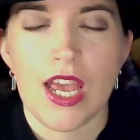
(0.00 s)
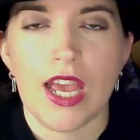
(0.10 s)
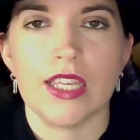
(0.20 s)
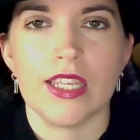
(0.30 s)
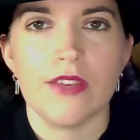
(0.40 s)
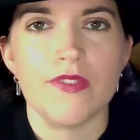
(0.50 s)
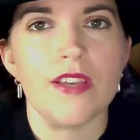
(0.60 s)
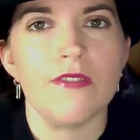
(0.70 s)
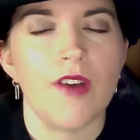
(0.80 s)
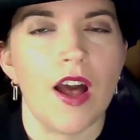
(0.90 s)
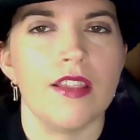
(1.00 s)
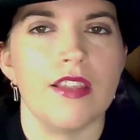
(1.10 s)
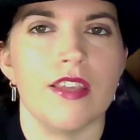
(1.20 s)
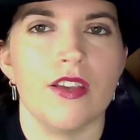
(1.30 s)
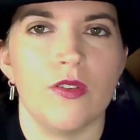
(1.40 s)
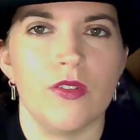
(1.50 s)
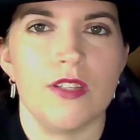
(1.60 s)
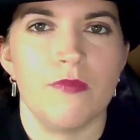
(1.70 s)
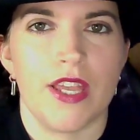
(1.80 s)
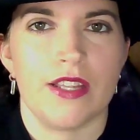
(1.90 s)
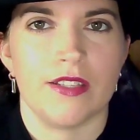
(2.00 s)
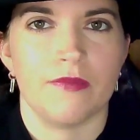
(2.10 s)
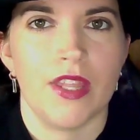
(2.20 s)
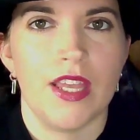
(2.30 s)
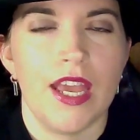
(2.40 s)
and gives her father the ultimatum